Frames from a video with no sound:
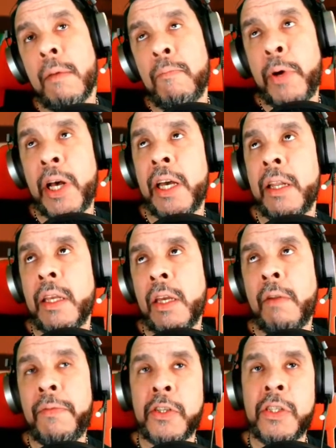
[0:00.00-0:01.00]
But, you know,
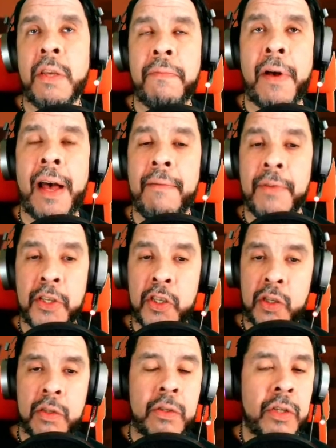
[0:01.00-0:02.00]
Efficiency 5
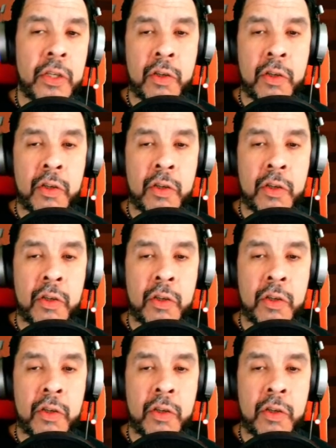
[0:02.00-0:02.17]
is just